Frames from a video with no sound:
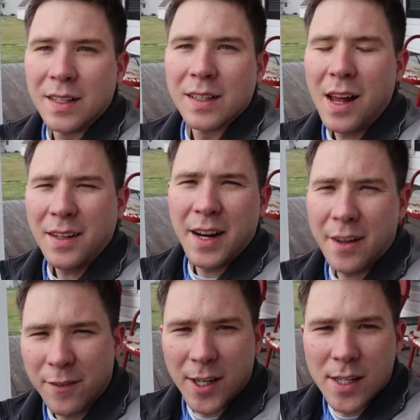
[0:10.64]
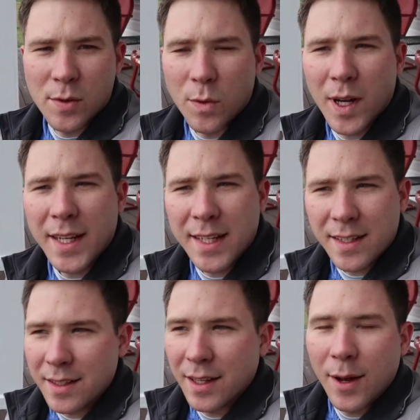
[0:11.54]
Lawn care friends, what
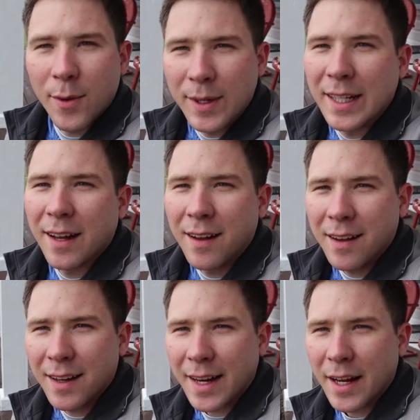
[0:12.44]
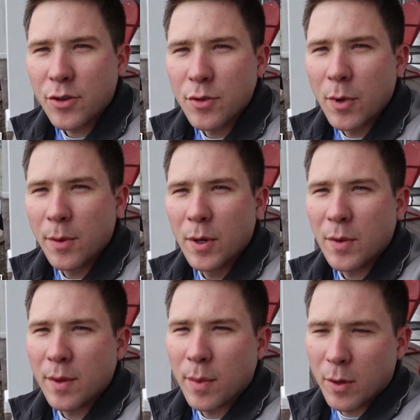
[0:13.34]
is going on? Andrew Bowman
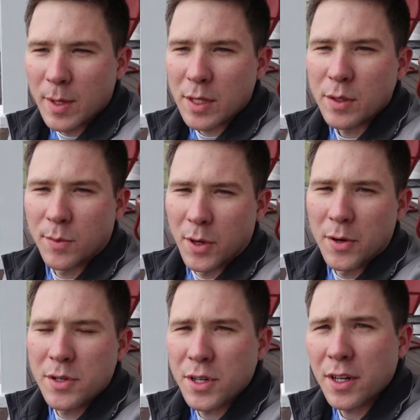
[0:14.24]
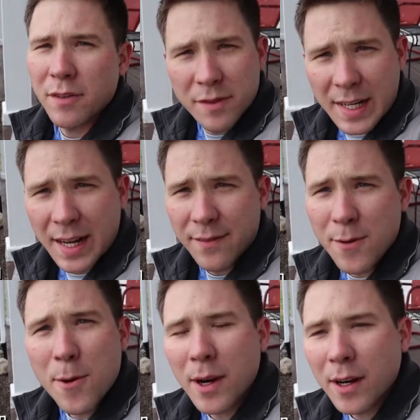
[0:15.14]
with Bowman's Pro Turf. Time
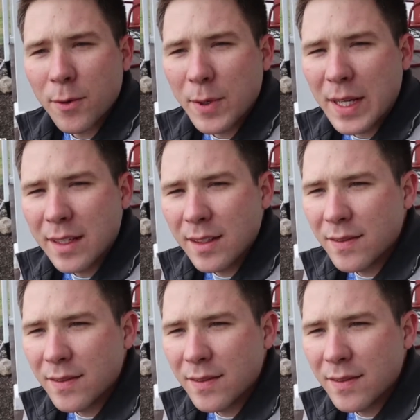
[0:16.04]
for our weekly